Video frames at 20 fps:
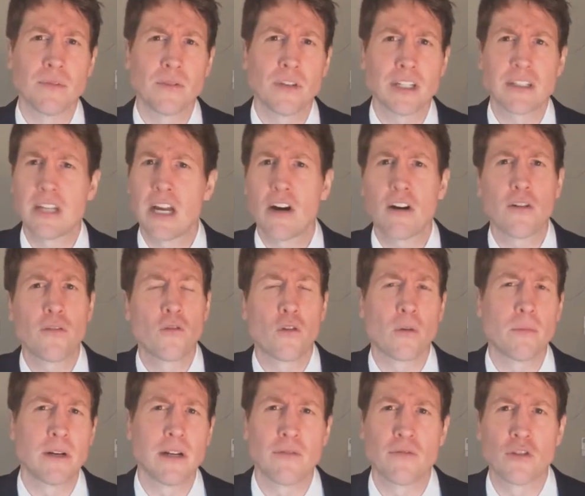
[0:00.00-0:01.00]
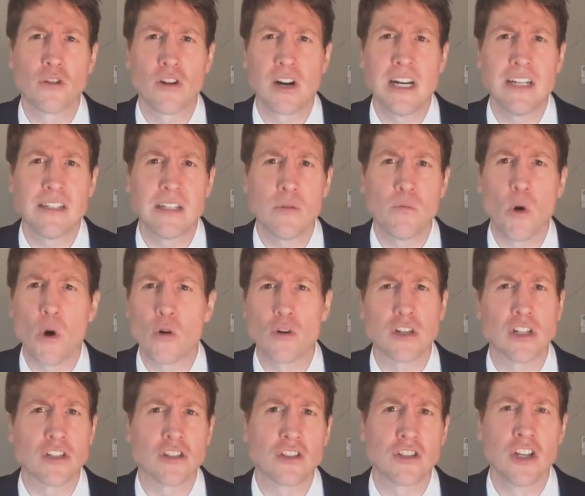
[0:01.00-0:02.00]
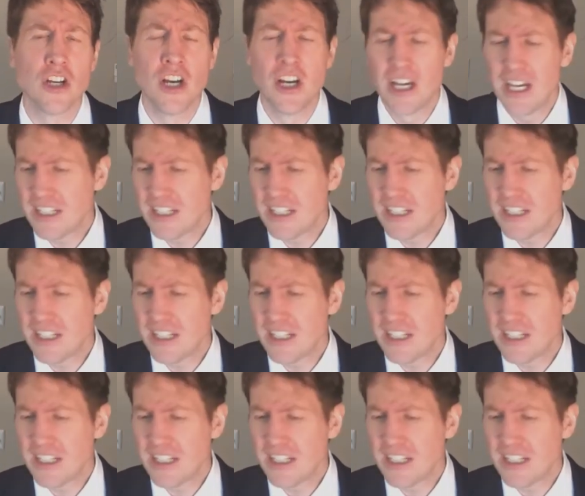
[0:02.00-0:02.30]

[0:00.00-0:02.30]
like terraforming of crazy wokeness.